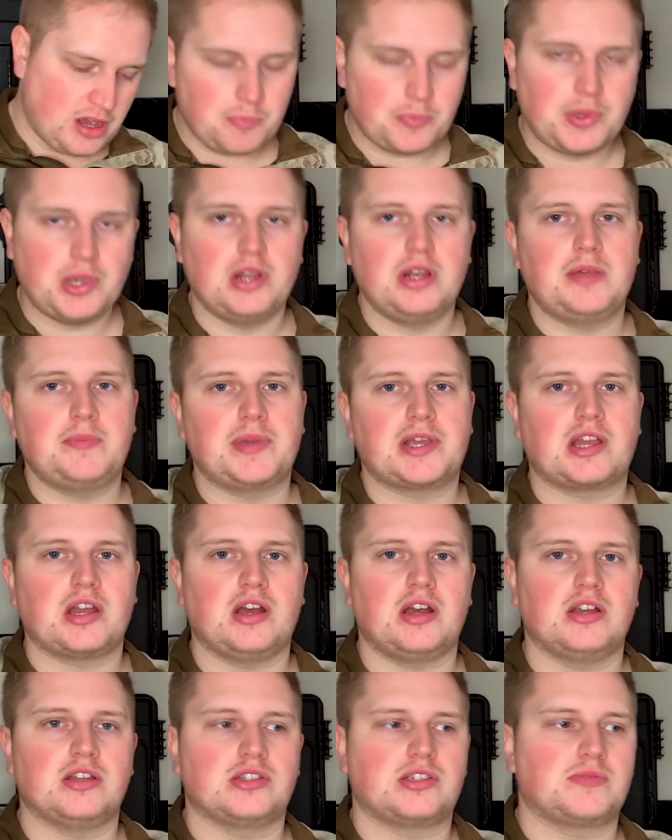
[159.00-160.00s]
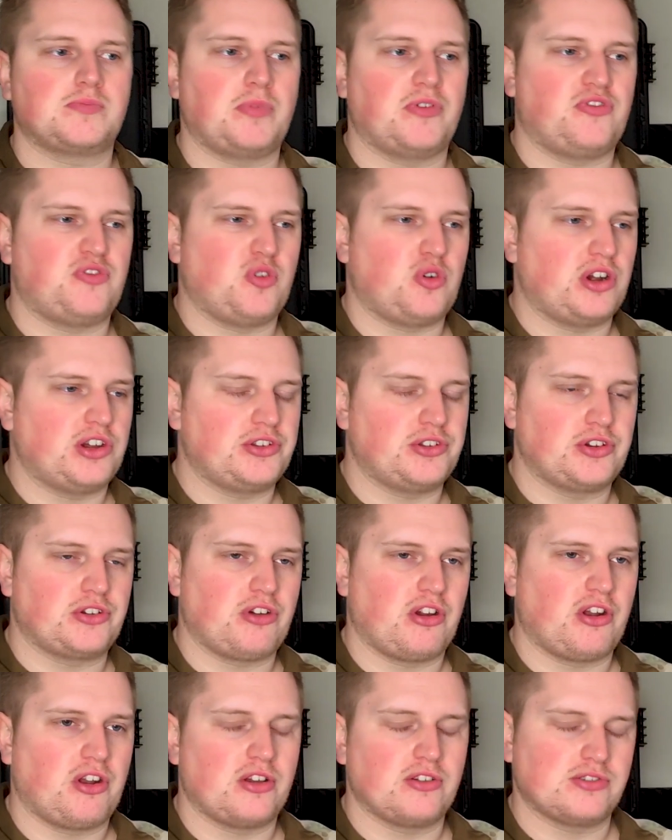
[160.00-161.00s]
purely because before I do
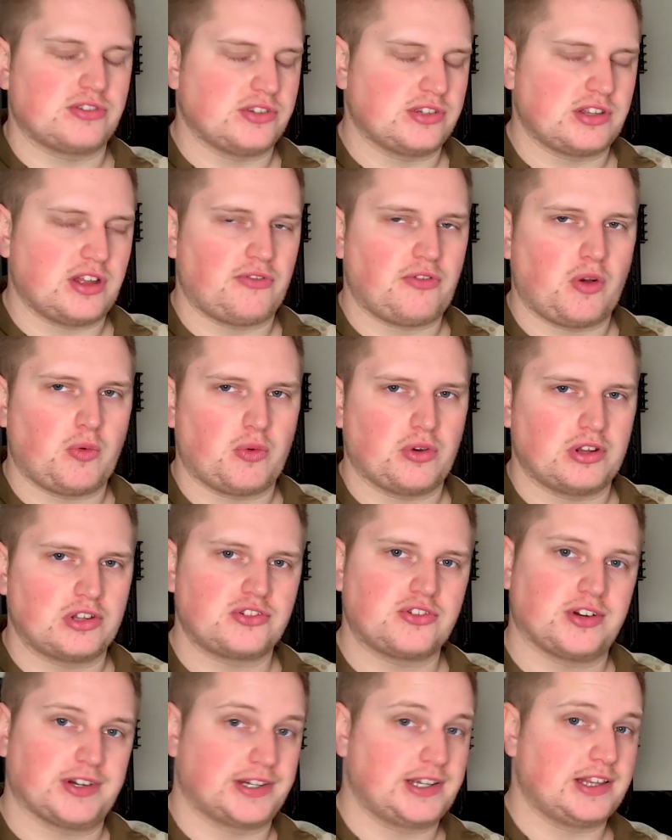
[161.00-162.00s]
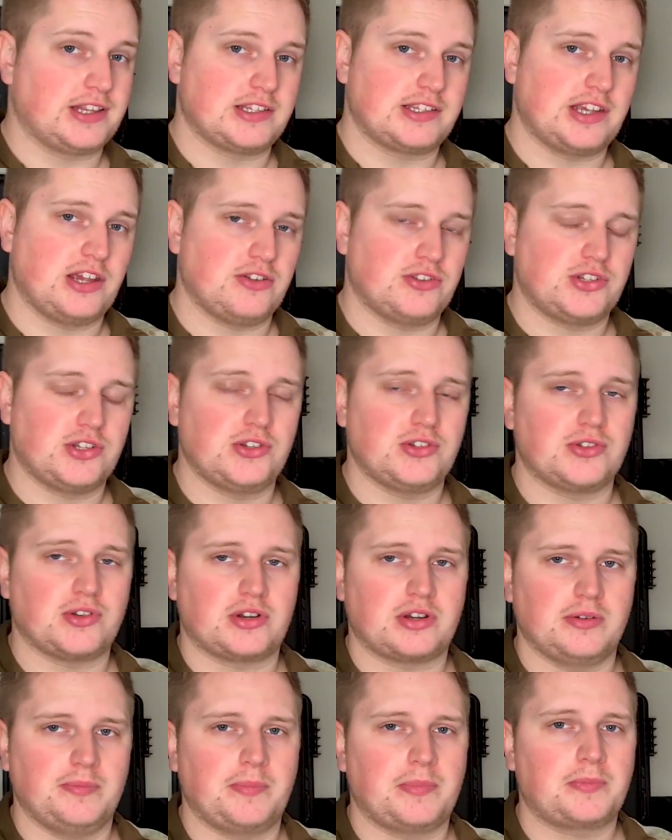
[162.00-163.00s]
chronos and stuff, I want to try and get the CO2 so I
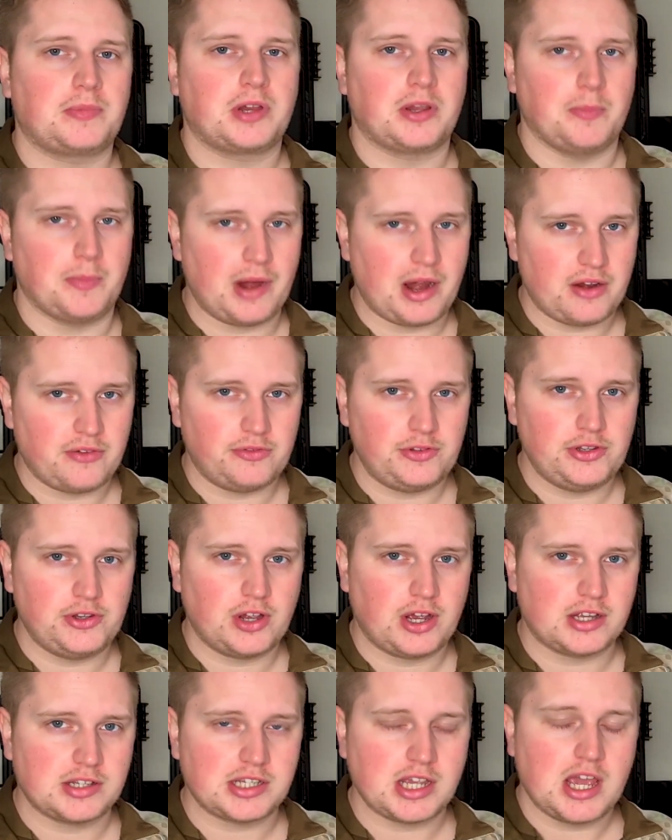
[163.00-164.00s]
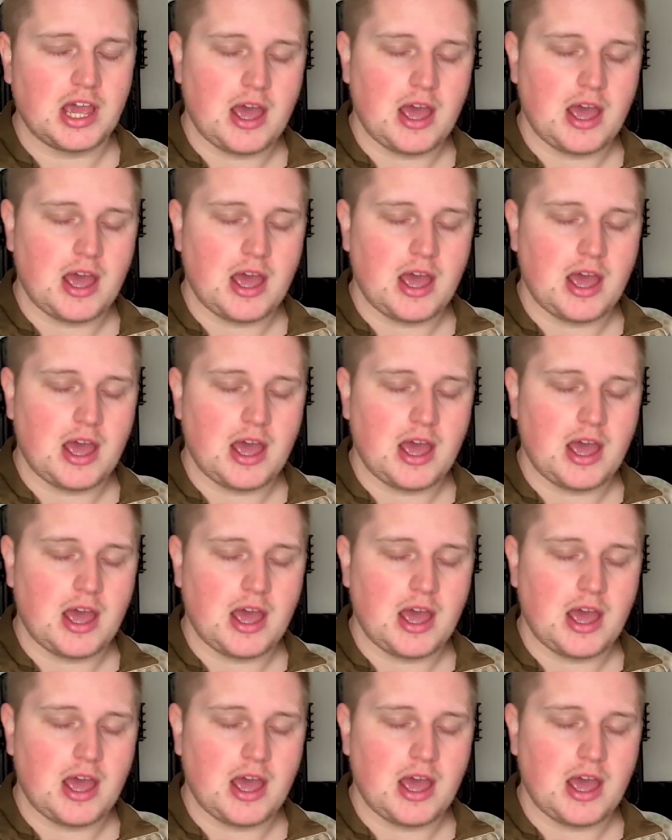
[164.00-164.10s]
can compare it for you guys.